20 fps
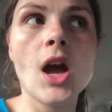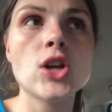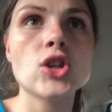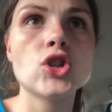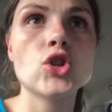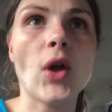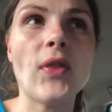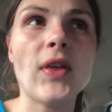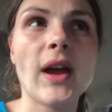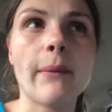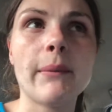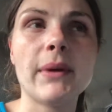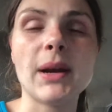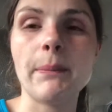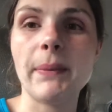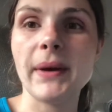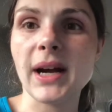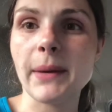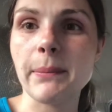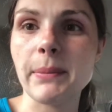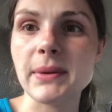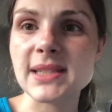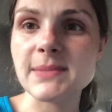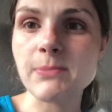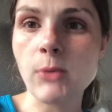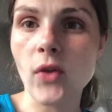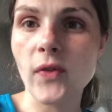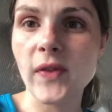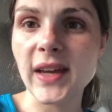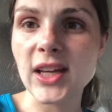So, I think I'm going to pick up a
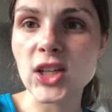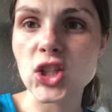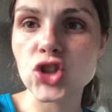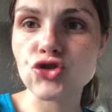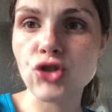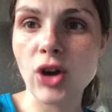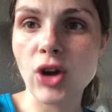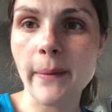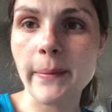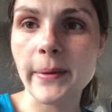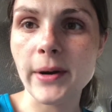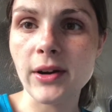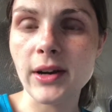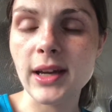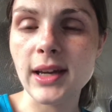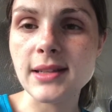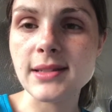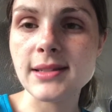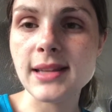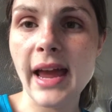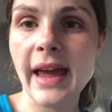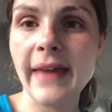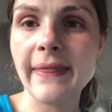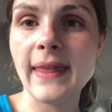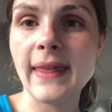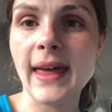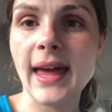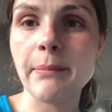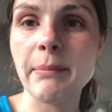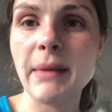small thing of strawberries
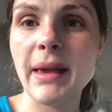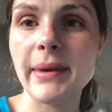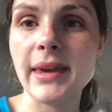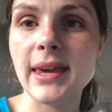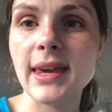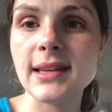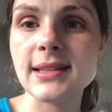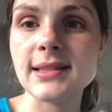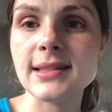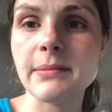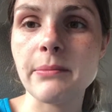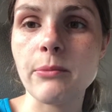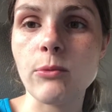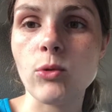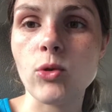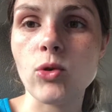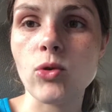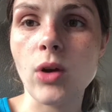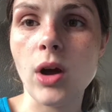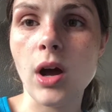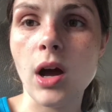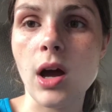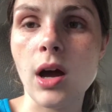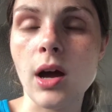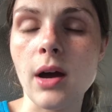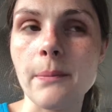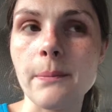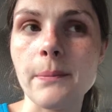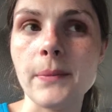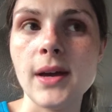and then maybe get some
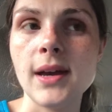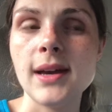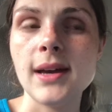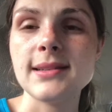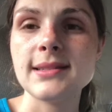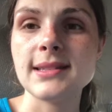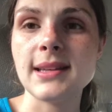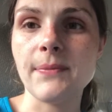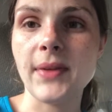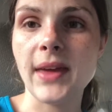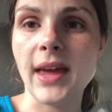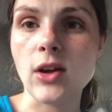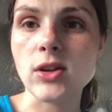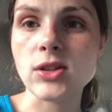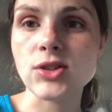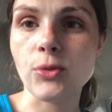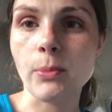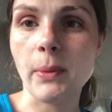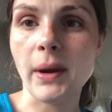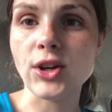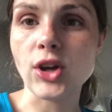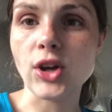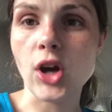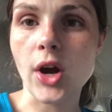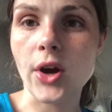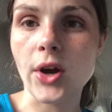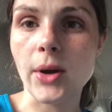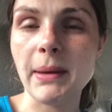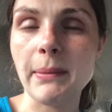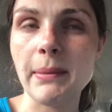something else for my
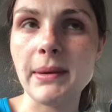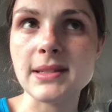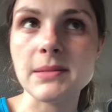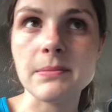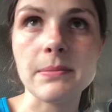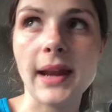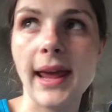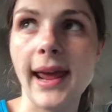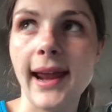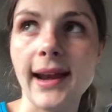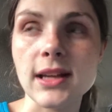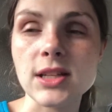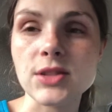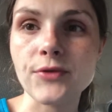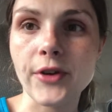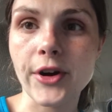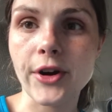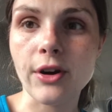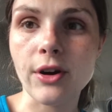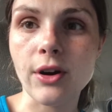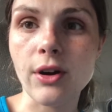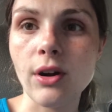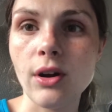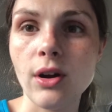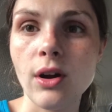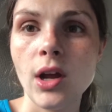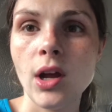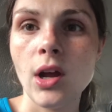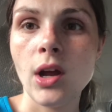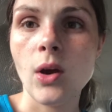daughter. Maybe some bananas for her
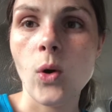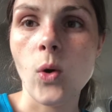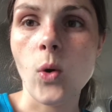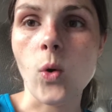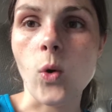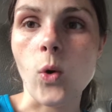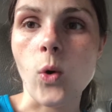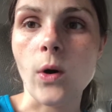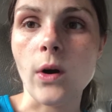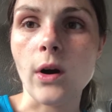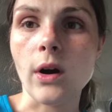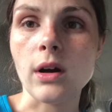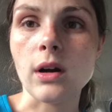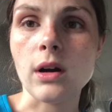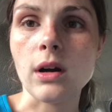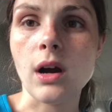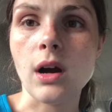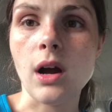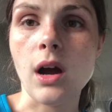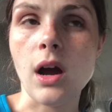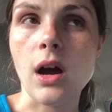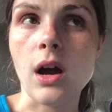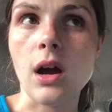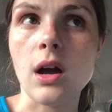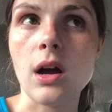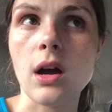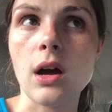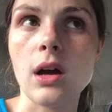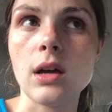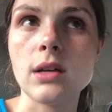or
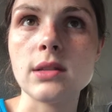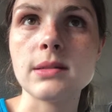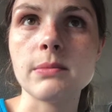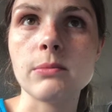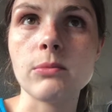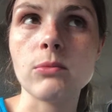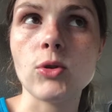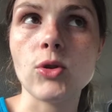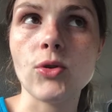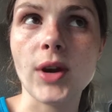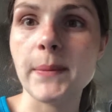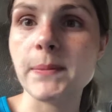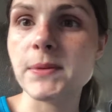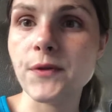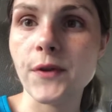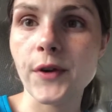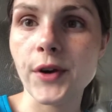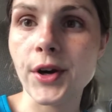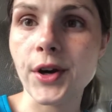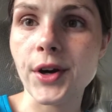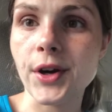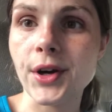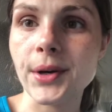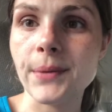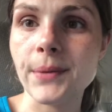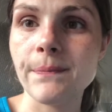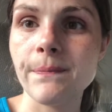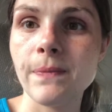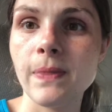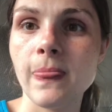some grapes for her.